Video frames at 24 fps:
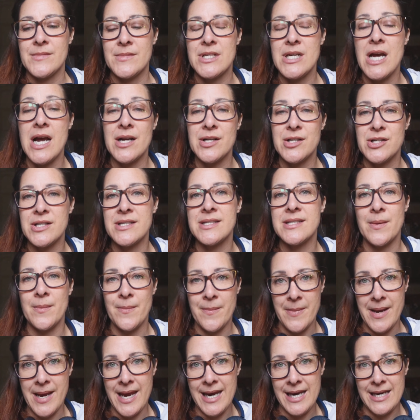Touch is the
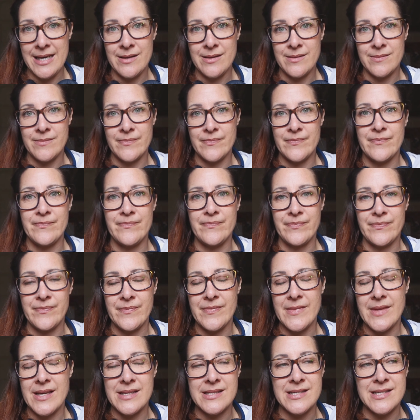
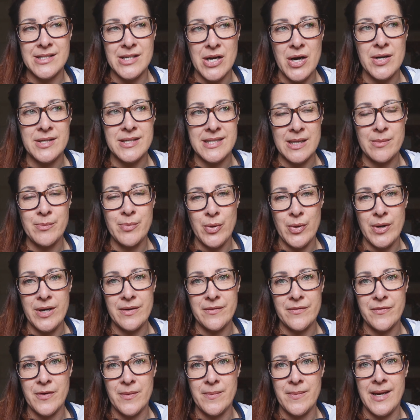main starting
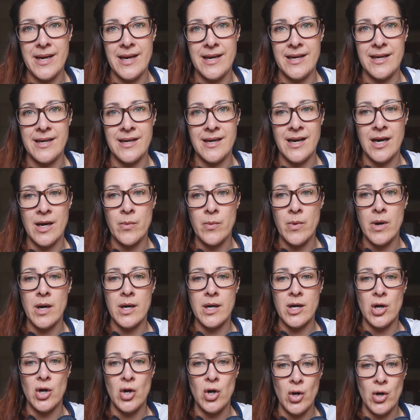point for me. I work a